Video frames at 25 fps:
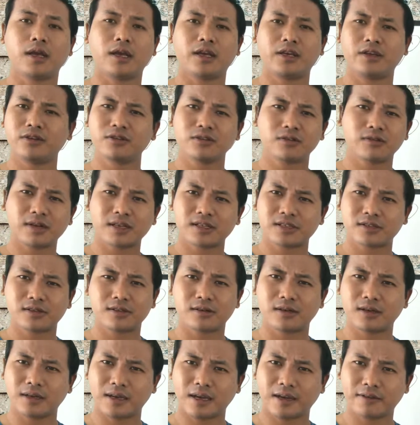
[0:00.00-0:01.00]
You don't
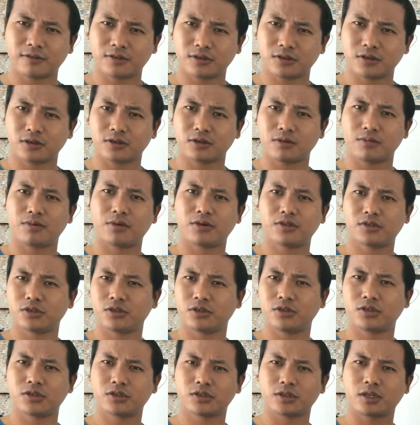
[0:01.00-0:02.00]
necessarily have to talk to the person,
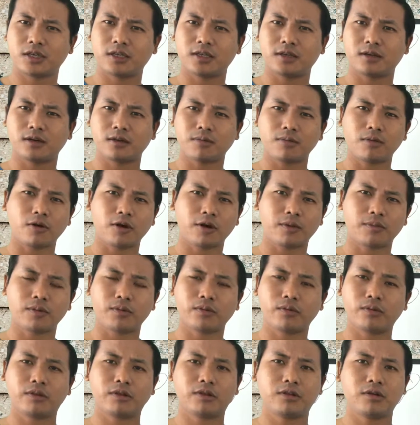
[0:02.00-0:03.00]
just get an
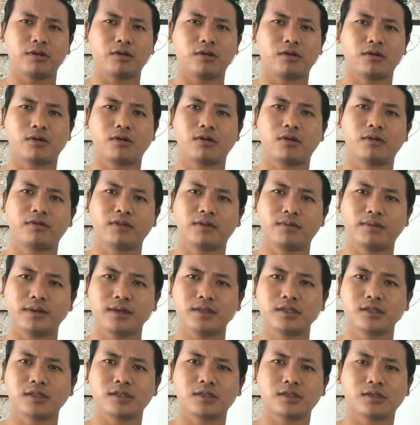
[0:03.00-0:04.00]
appointment with the owner of the
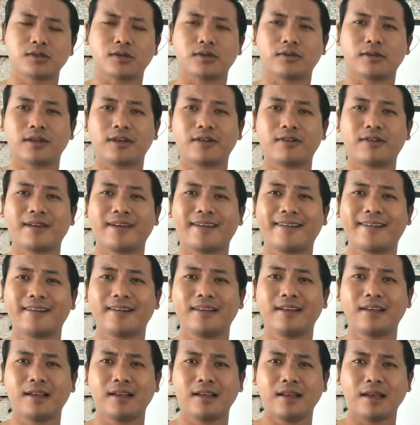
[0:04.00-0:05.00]
business so that you can
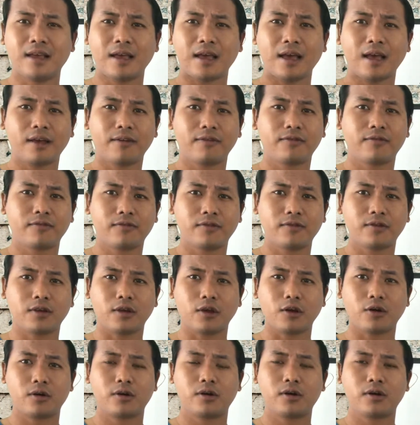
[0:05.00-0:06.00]
have
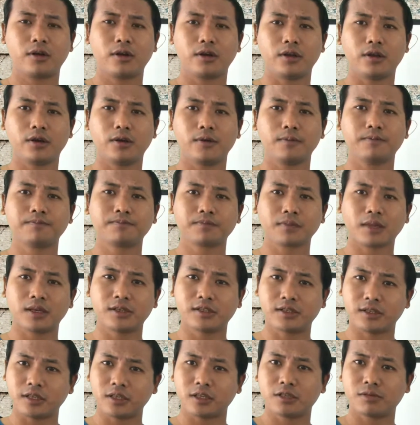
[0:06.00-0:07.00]
your
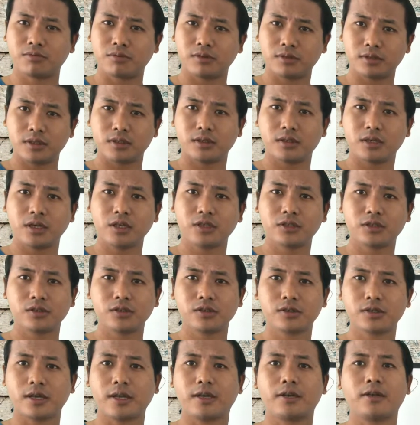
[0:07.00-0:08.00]
sales
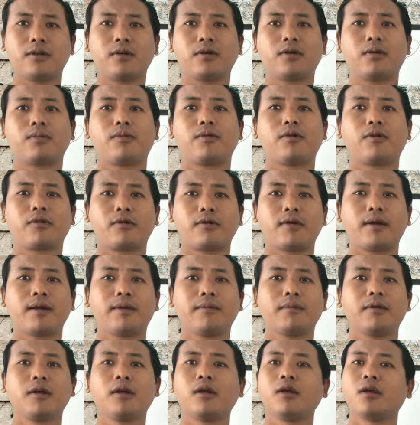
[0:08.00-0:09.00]
presentations and your
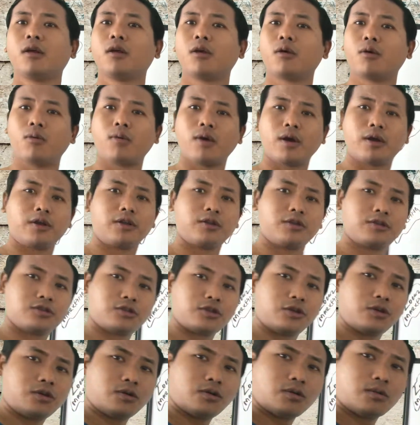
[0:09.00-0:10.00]
program. Why
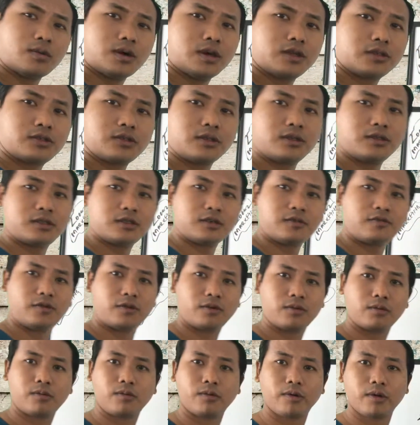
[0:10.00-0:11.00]
do you want to
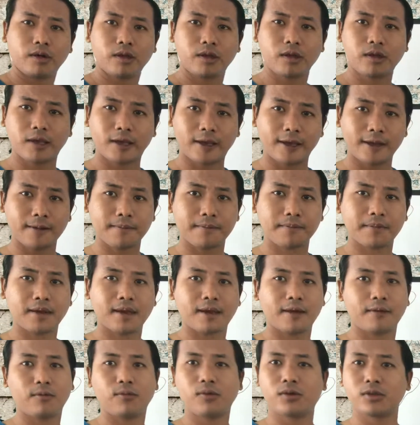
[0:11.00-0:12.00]
interview with him,
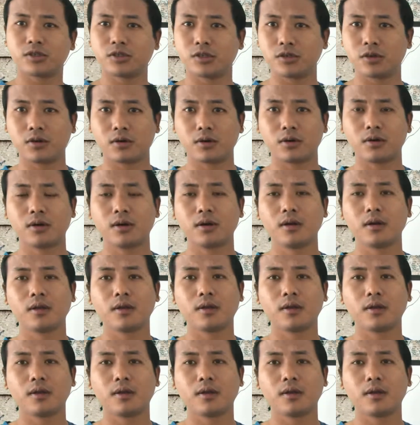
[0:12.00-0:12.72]
and what's your